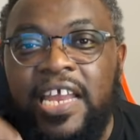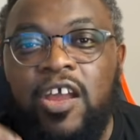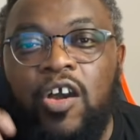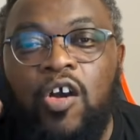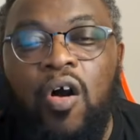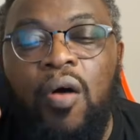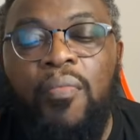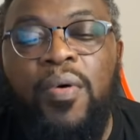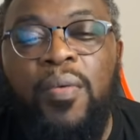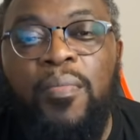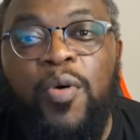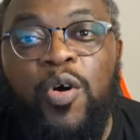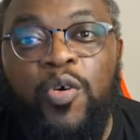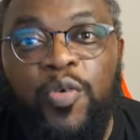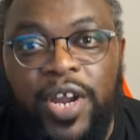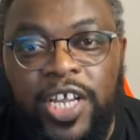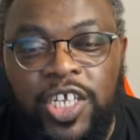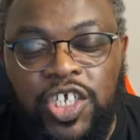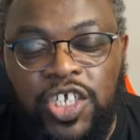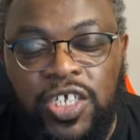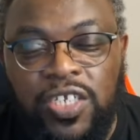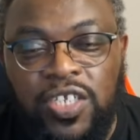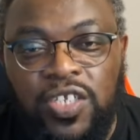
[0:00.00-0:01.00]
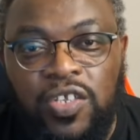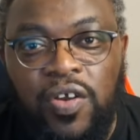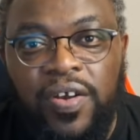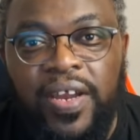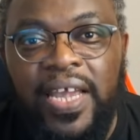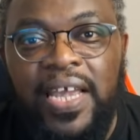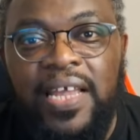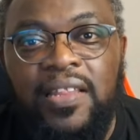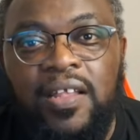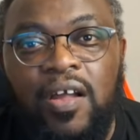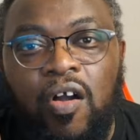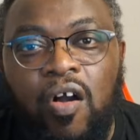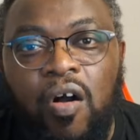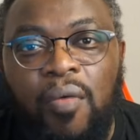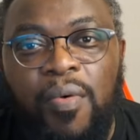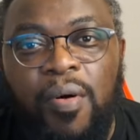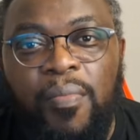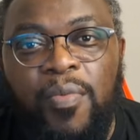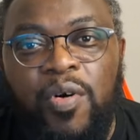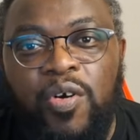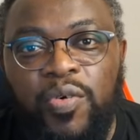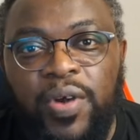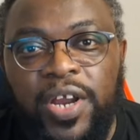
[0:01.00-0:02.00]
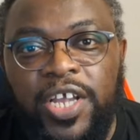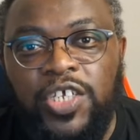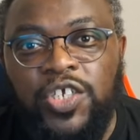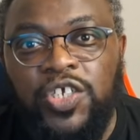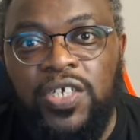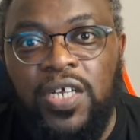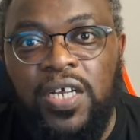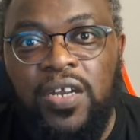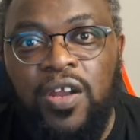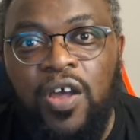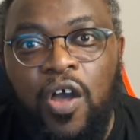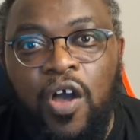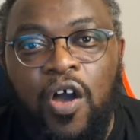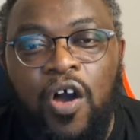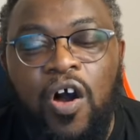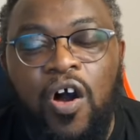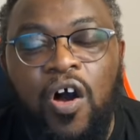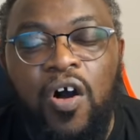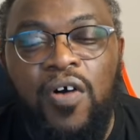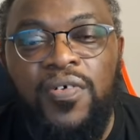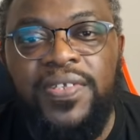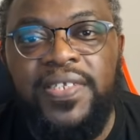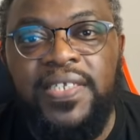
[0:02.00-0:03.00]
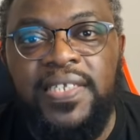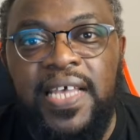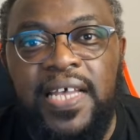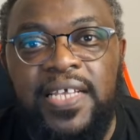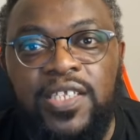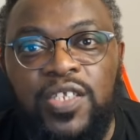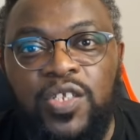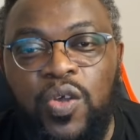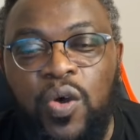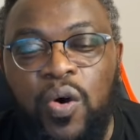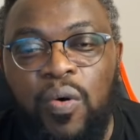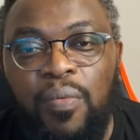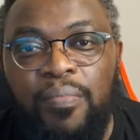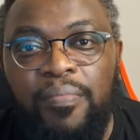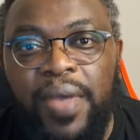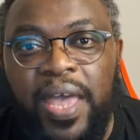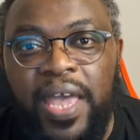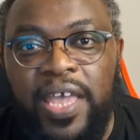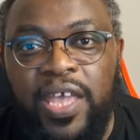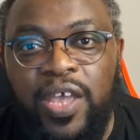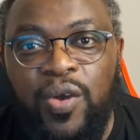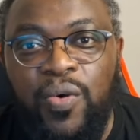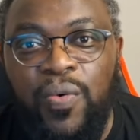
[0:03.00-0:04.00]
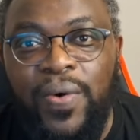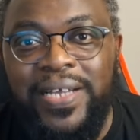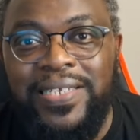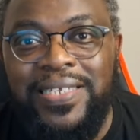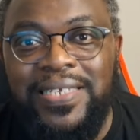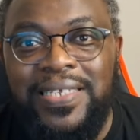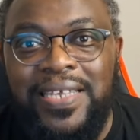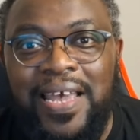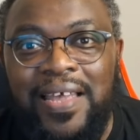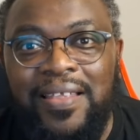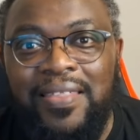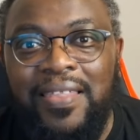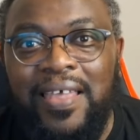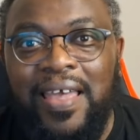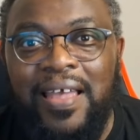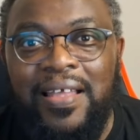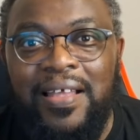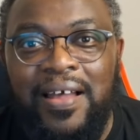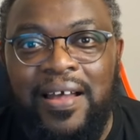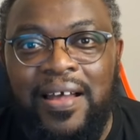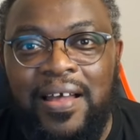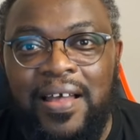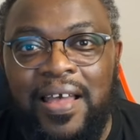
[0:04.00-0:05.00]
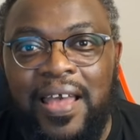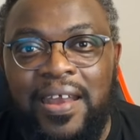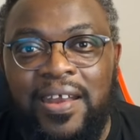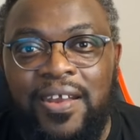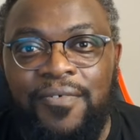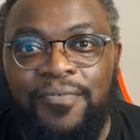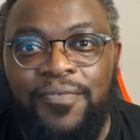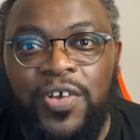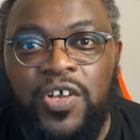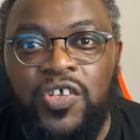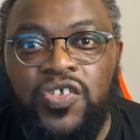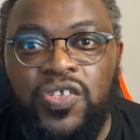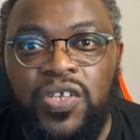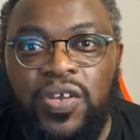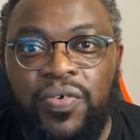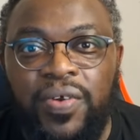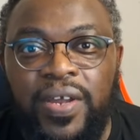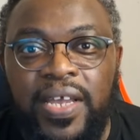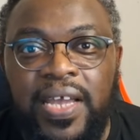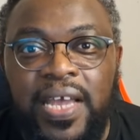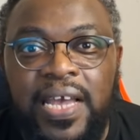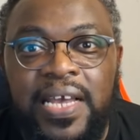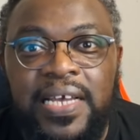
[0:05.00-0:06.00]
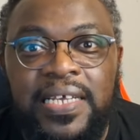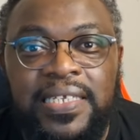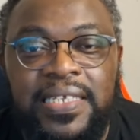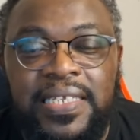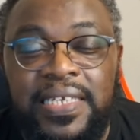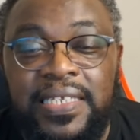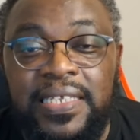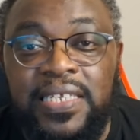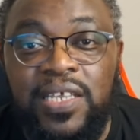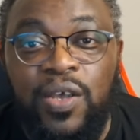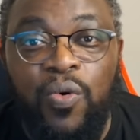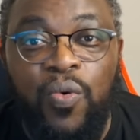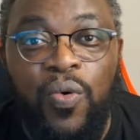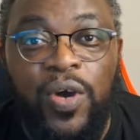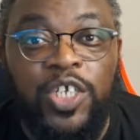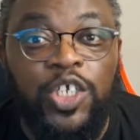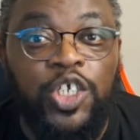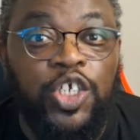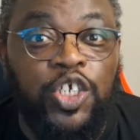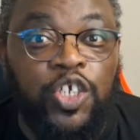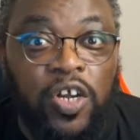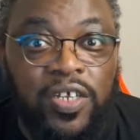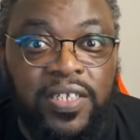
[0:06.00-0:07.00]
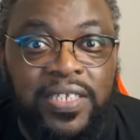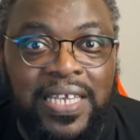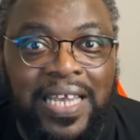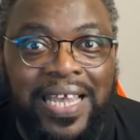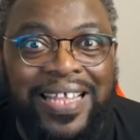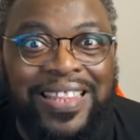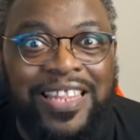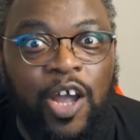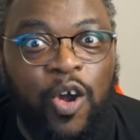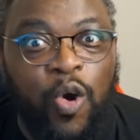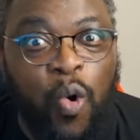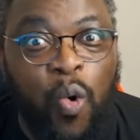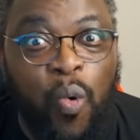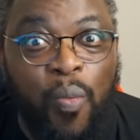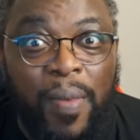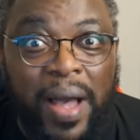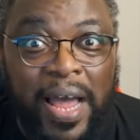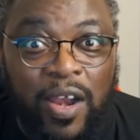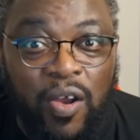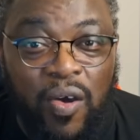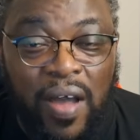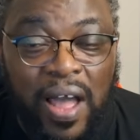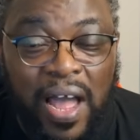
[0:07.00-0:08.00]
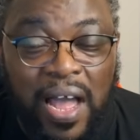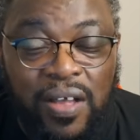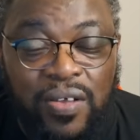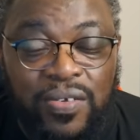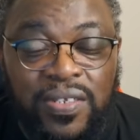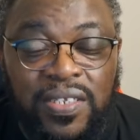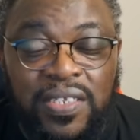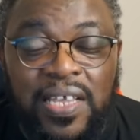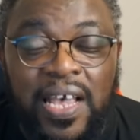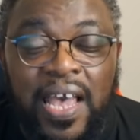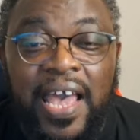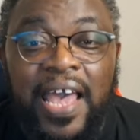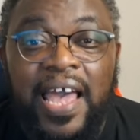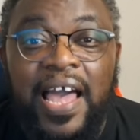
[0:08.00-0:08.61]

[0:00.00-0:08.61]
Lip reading: commemoration of Senzo Meiwa's 10th anniversary, since he was shot in the Kumalo house,